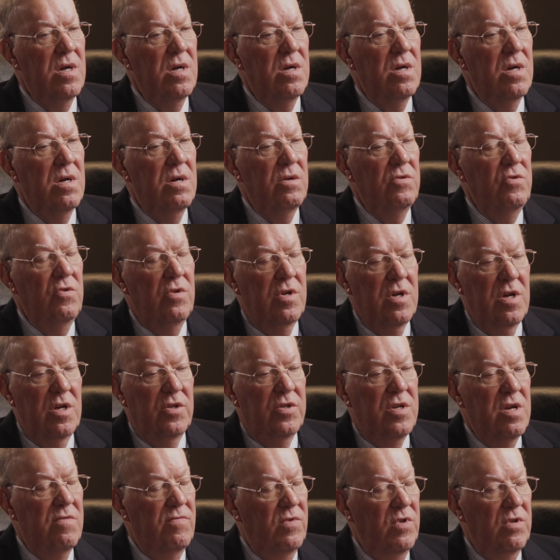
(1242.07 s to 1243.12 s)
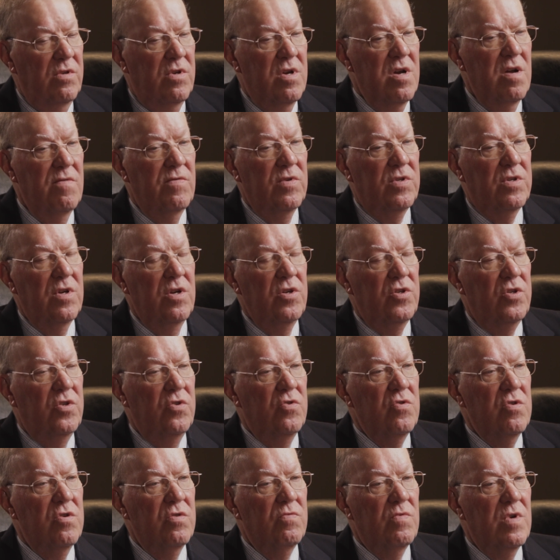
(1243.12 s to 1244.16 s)
uh, you guys have a good
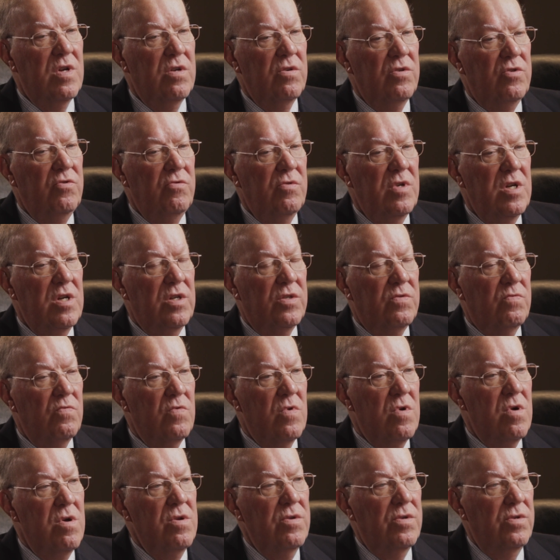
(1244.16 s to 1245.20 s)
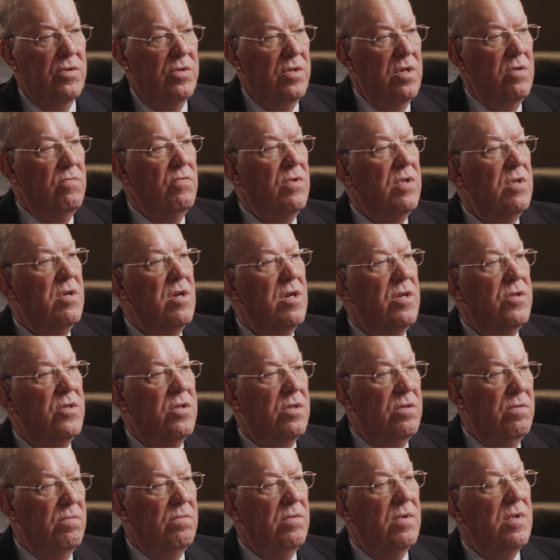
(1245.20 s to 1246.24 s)
conversation going. Why don't you ask Ron to sit with
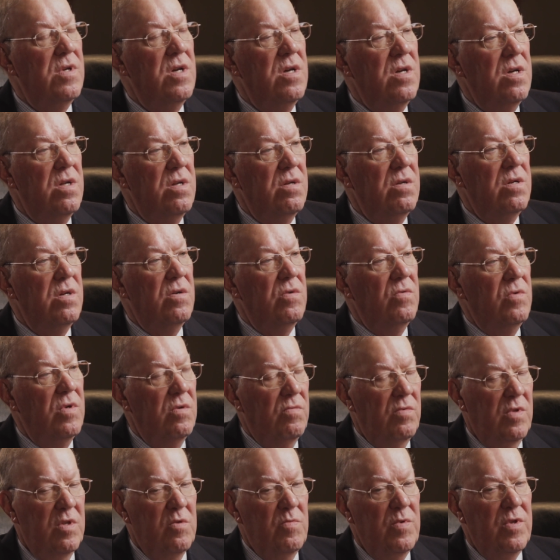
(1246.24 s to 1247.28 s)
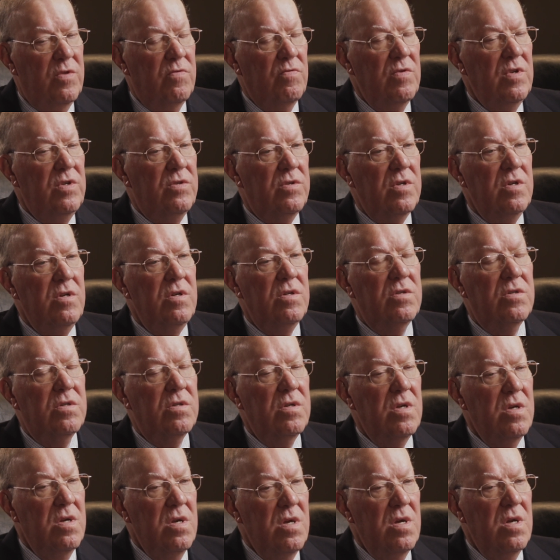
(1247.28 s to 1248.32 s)
us? And uh, we're, there'll be three
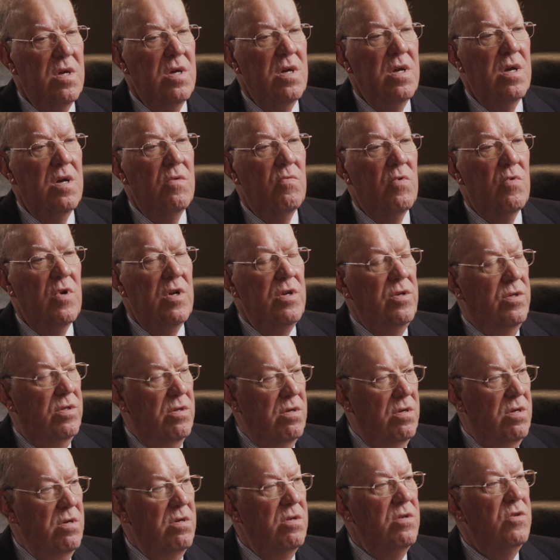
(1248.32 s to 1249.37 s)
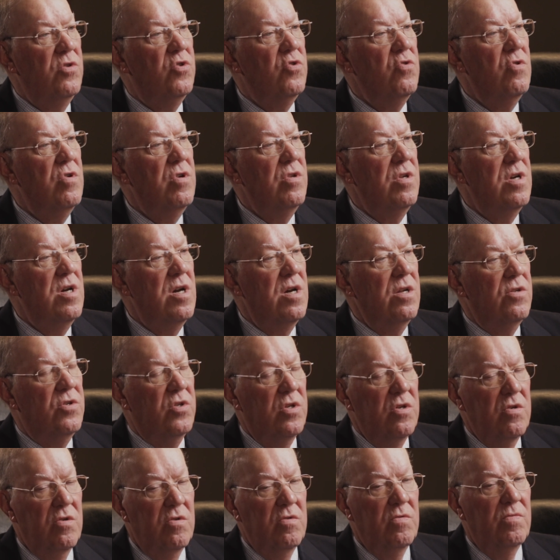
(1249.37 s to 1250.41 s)
seats. Well, he said he'd enjoy that,
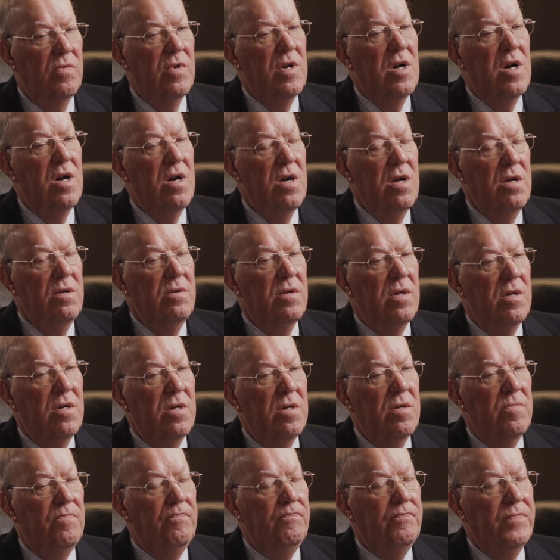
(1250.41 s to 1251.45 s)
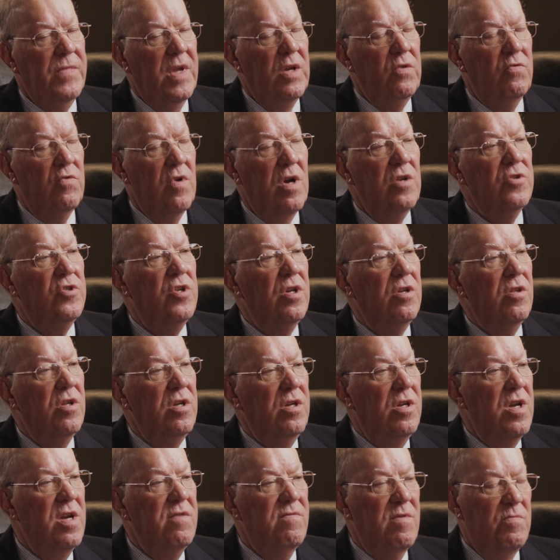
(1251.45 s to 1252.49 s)
so I uh, grudgingly
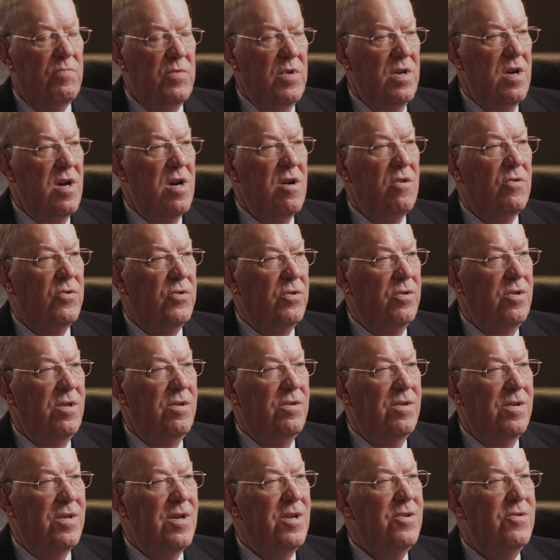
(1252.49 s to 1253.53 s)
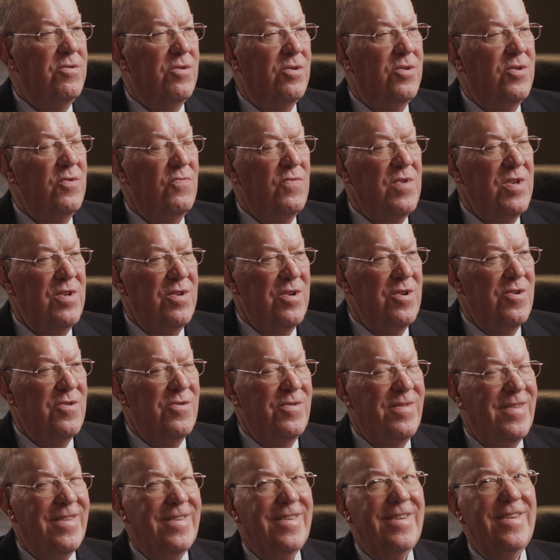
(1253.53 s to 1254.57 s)
gave up the aisle seat, and I took the
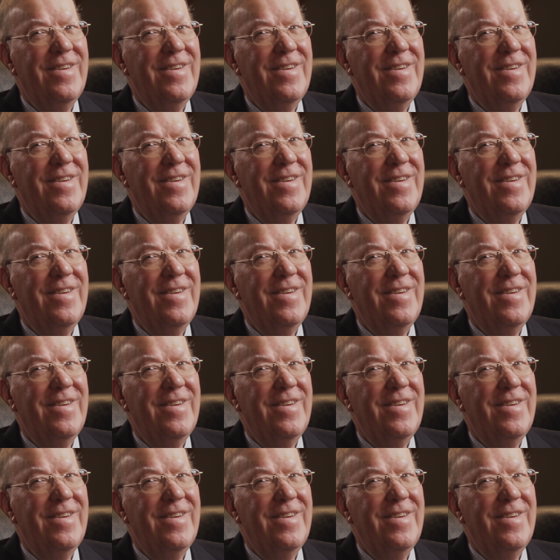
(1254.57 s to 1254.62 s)
window.